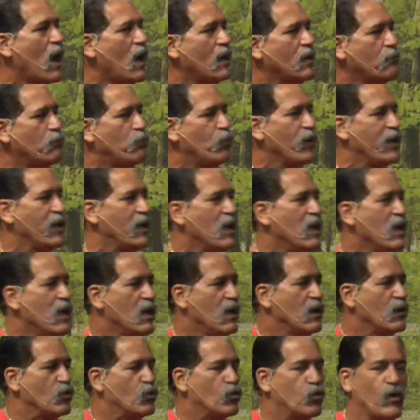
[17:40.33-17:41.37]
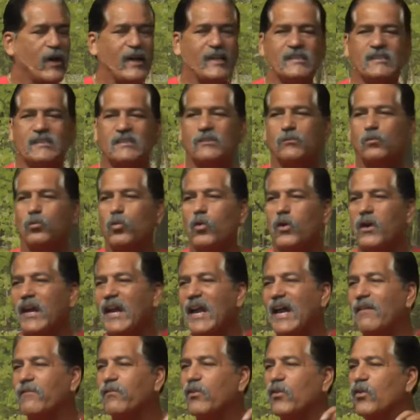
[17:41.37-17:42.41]
ought to bring grace
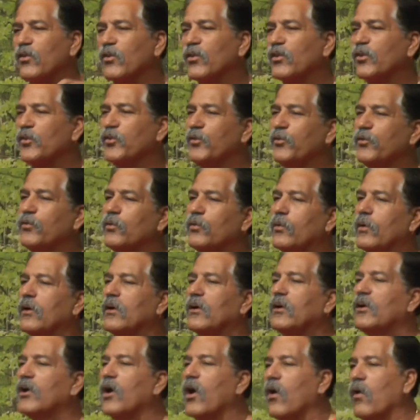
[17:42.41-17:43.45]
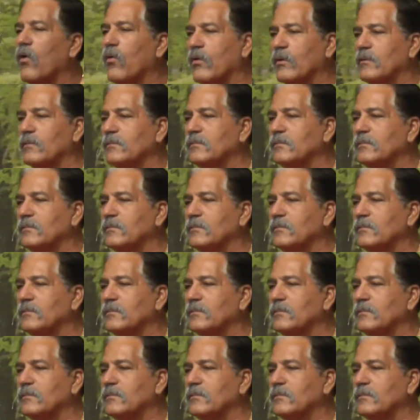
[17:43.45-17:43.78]
wherever you go.